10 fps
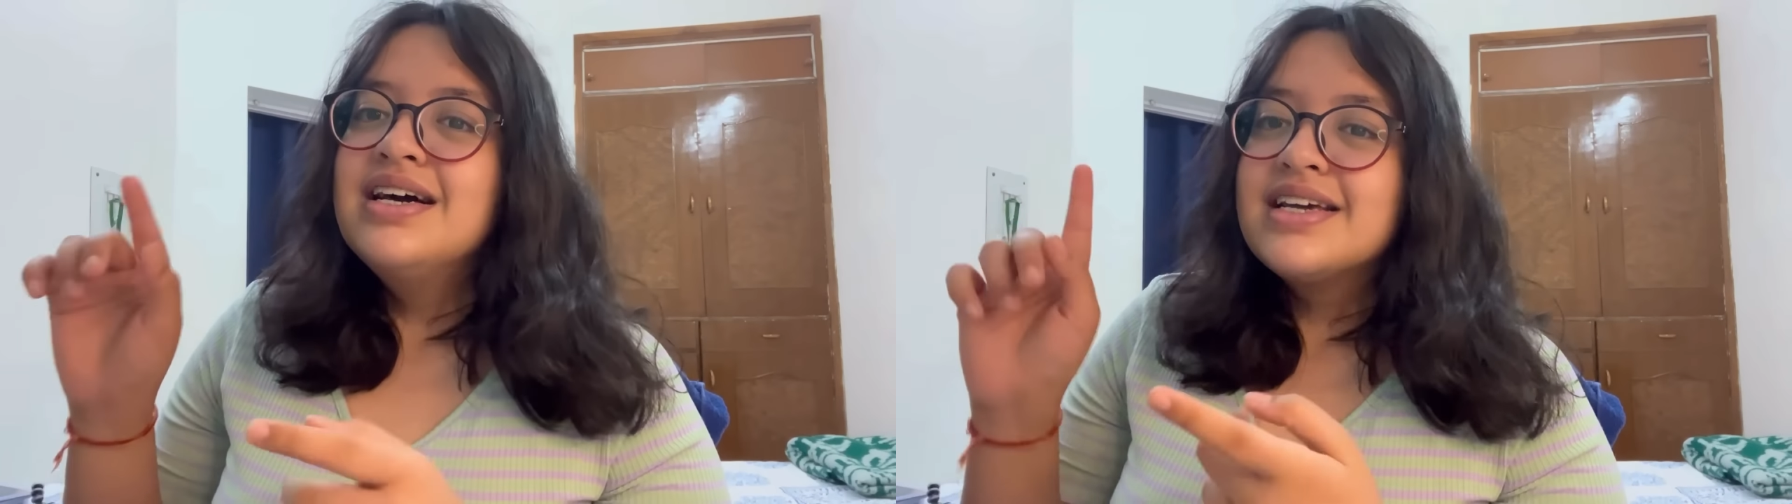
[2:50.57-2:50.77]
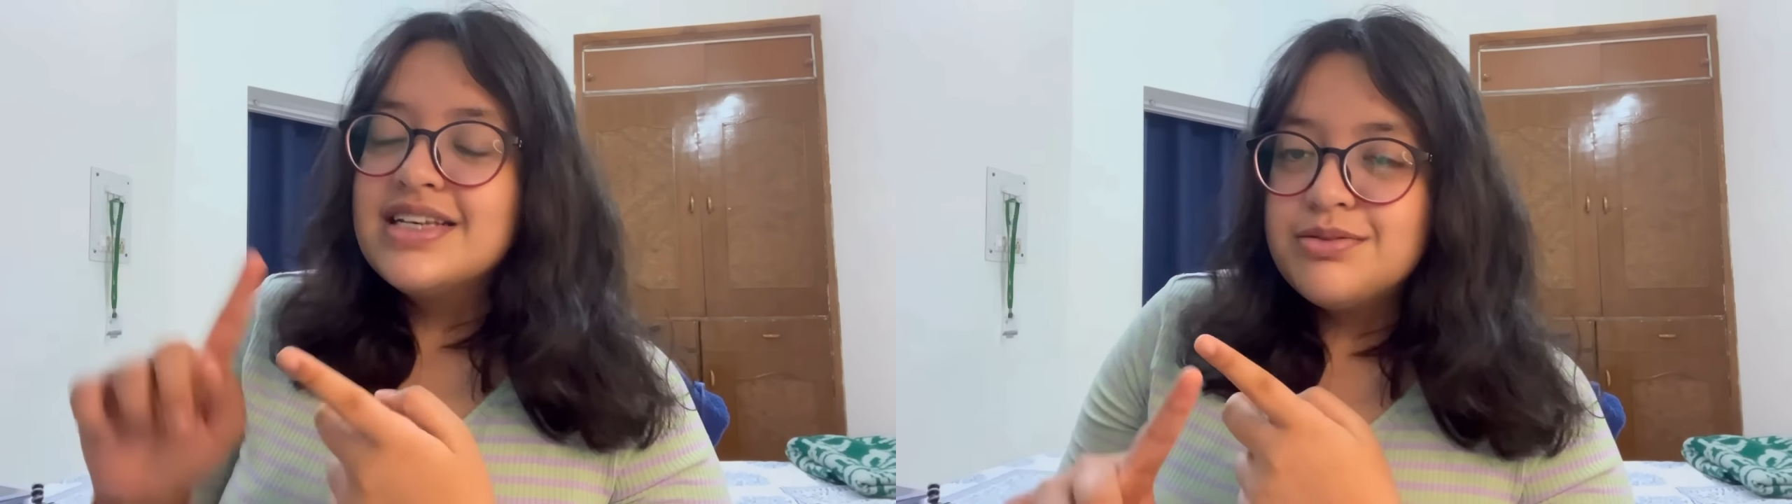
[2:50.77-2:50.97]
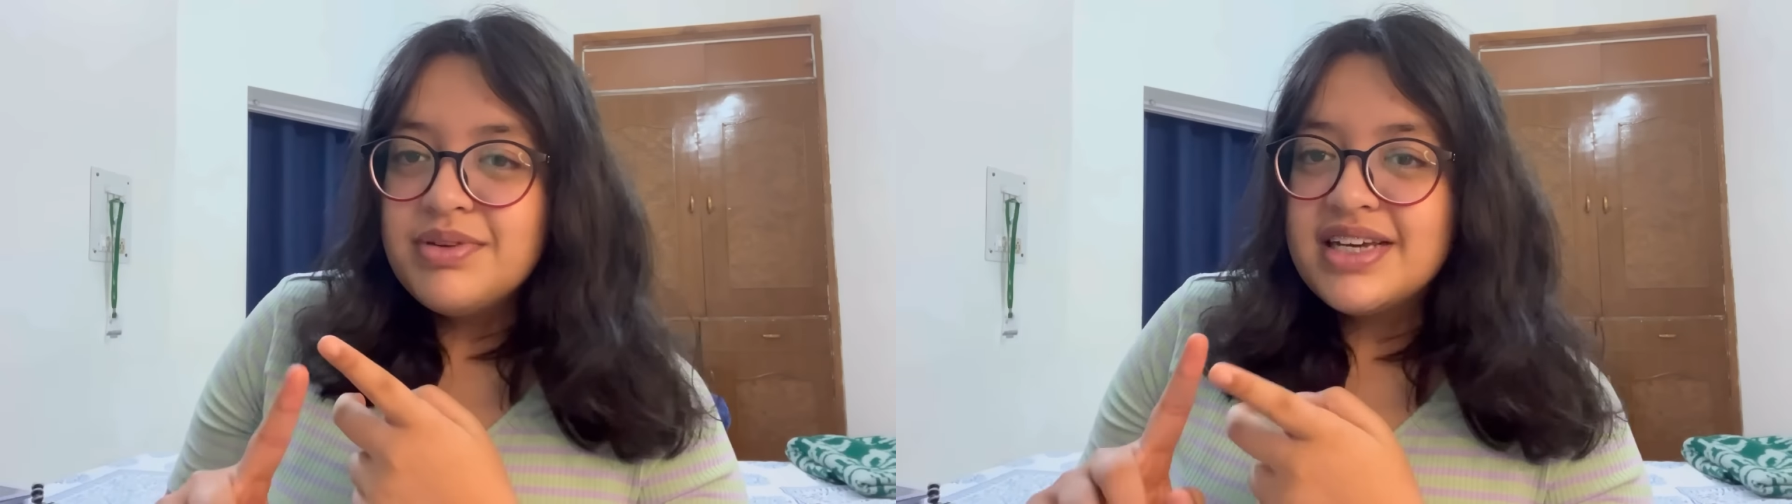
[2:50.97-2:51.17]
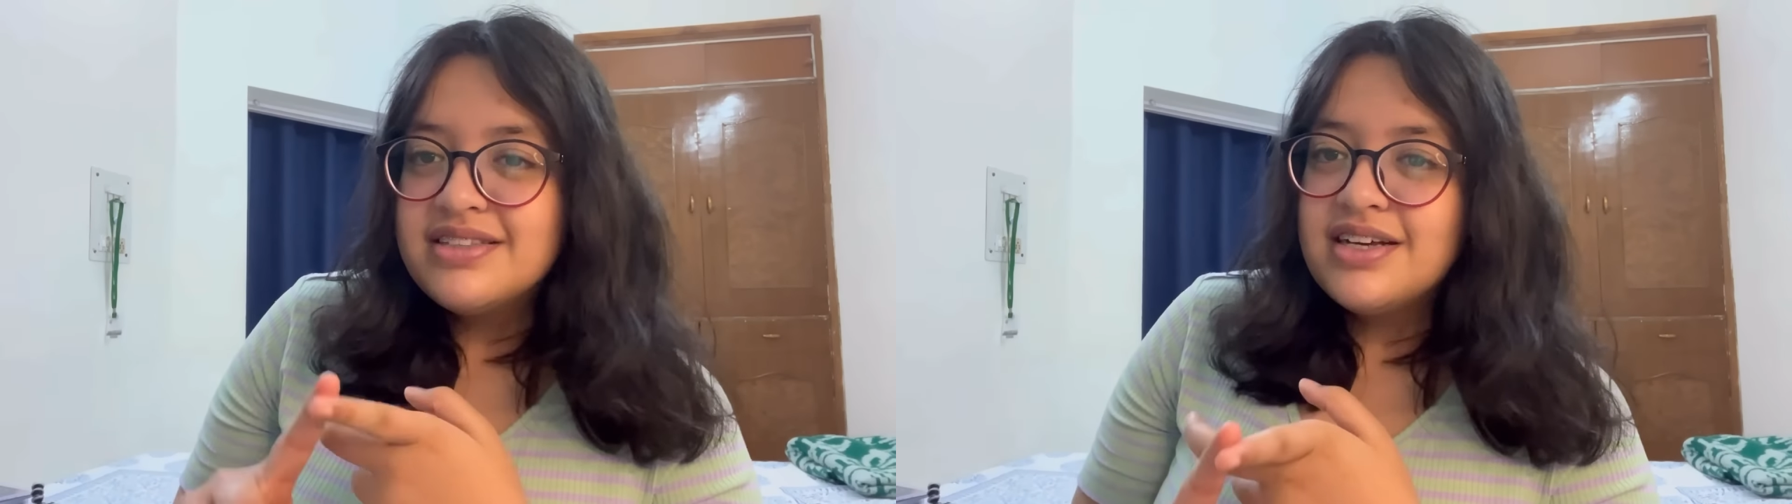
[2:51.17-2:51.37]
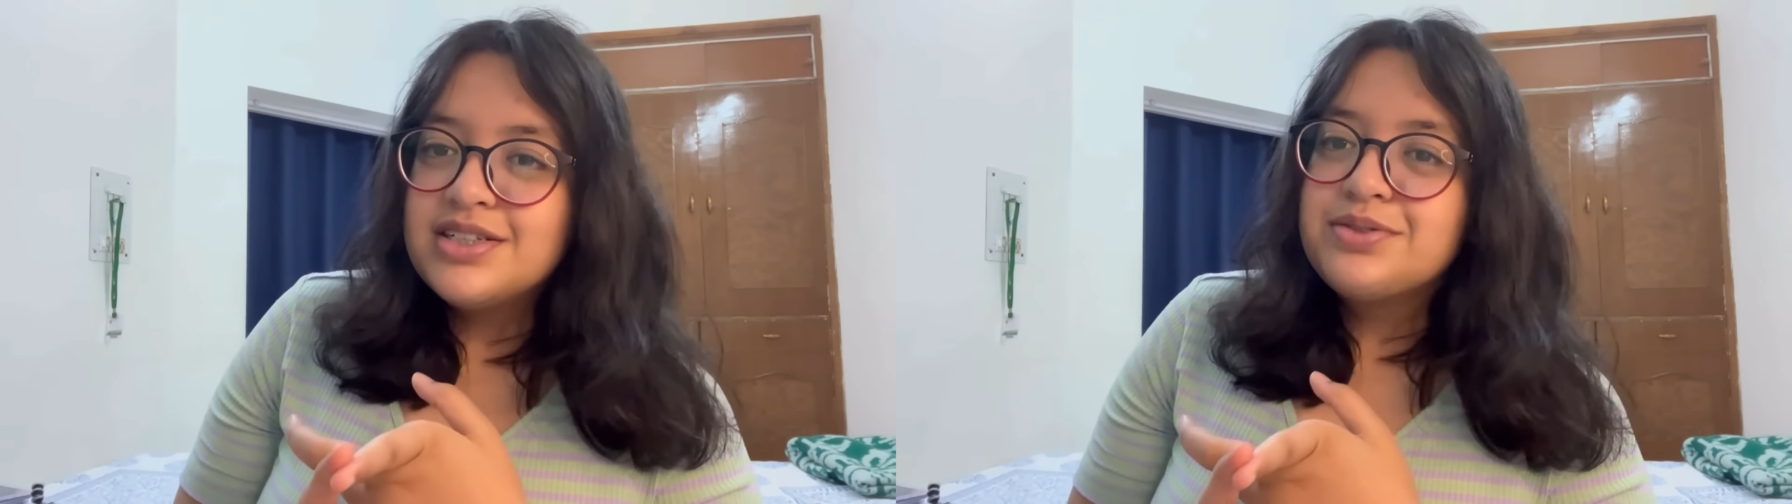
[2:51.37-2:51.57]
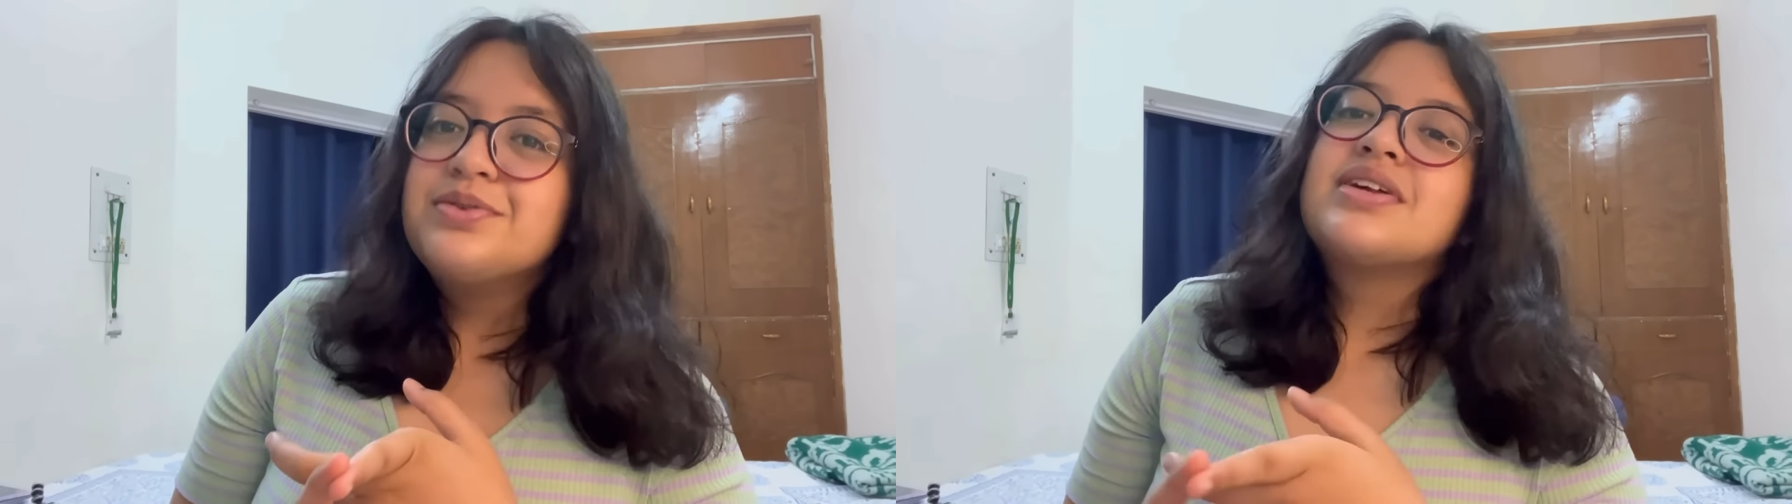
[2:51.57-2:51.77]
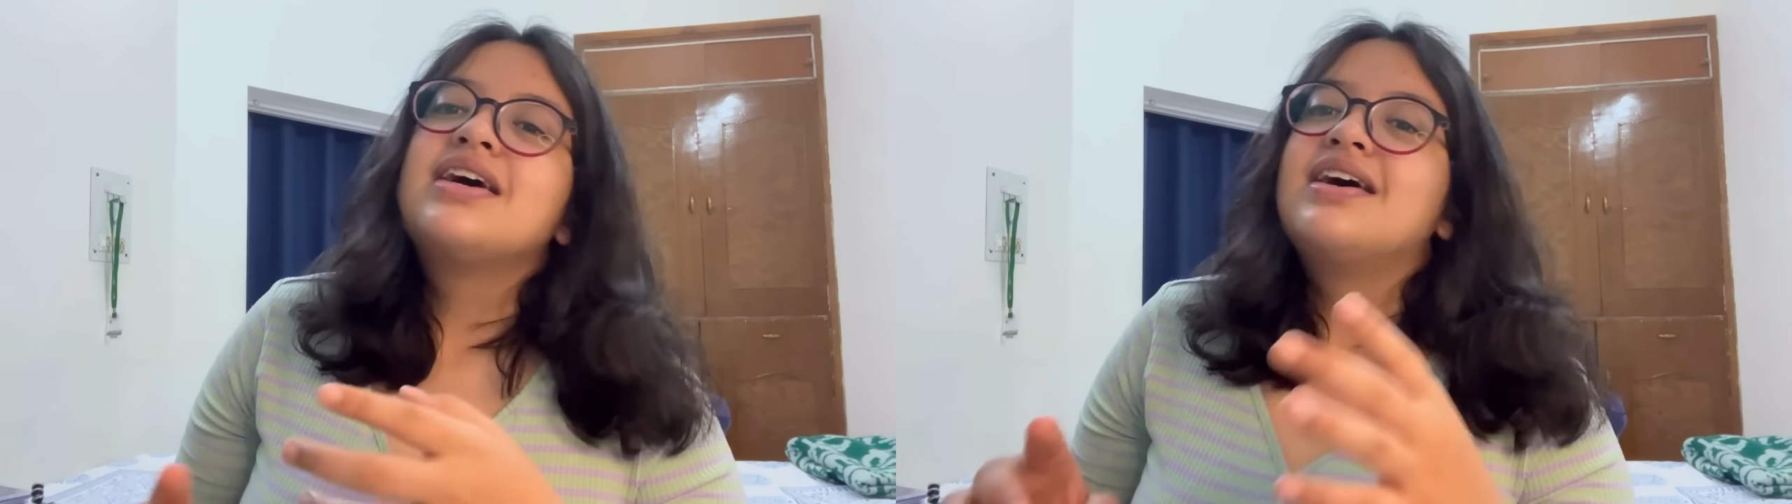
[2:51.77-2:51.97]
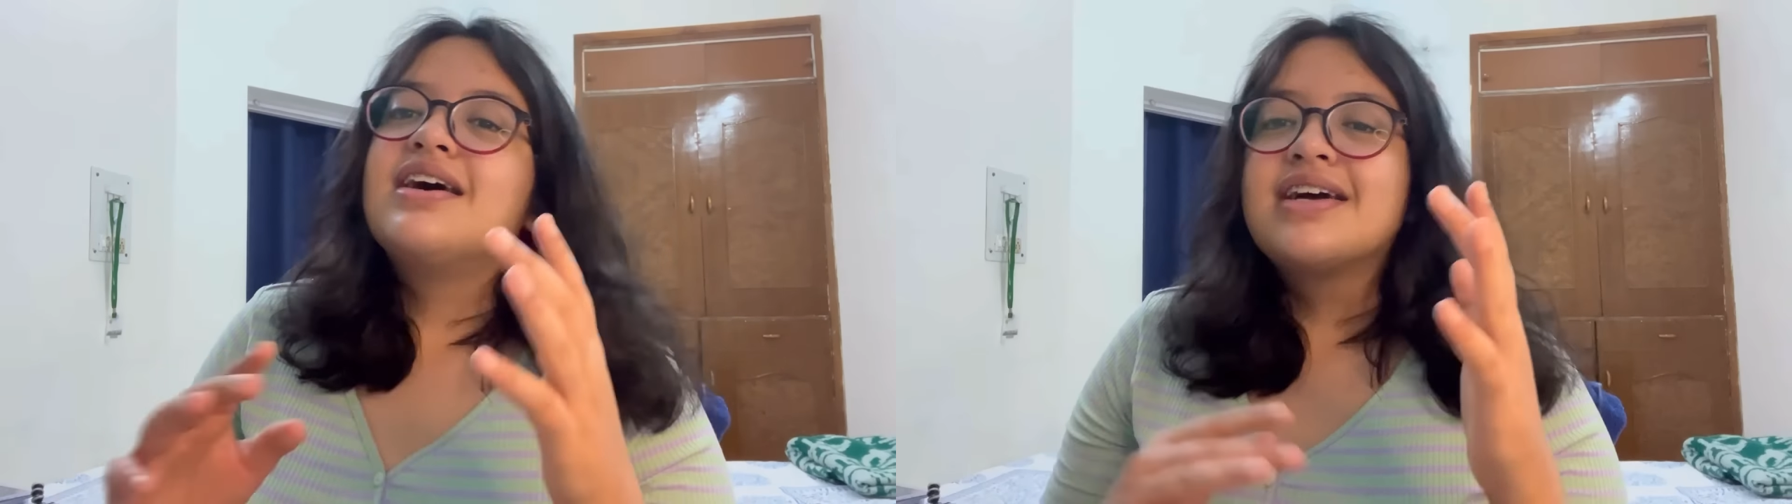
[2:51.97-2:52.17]
kis mein kitna score
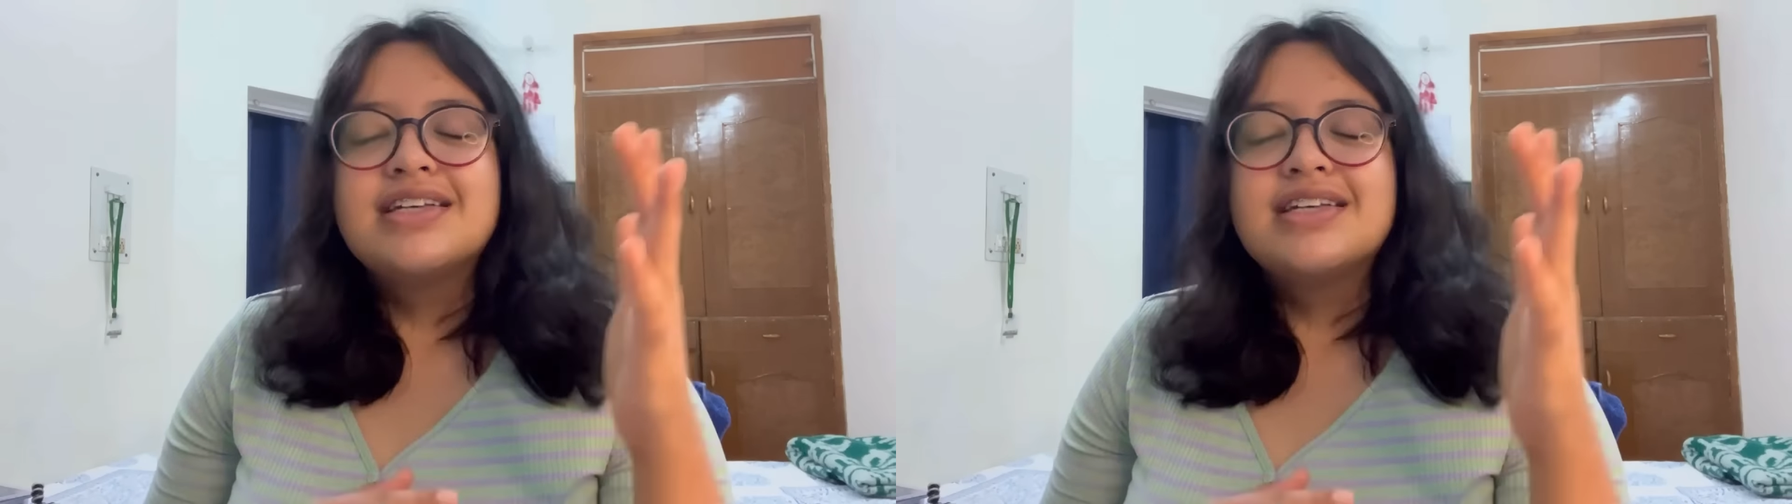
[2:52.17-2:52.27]
kara,